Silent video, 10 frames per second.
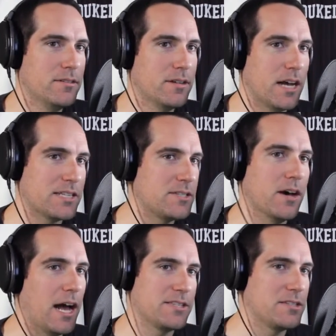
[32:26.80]
I
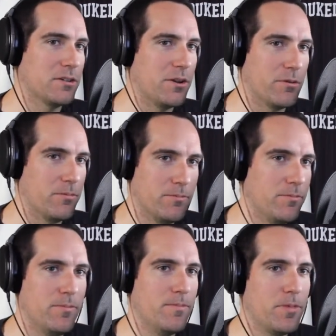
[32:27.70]
still don't
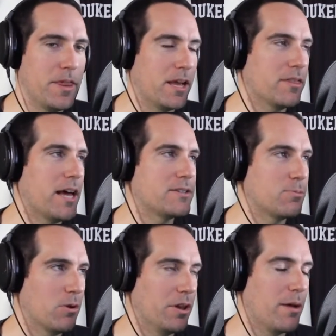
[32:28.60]
think that's
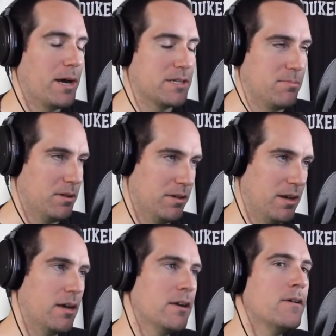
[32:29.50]
really a possibility.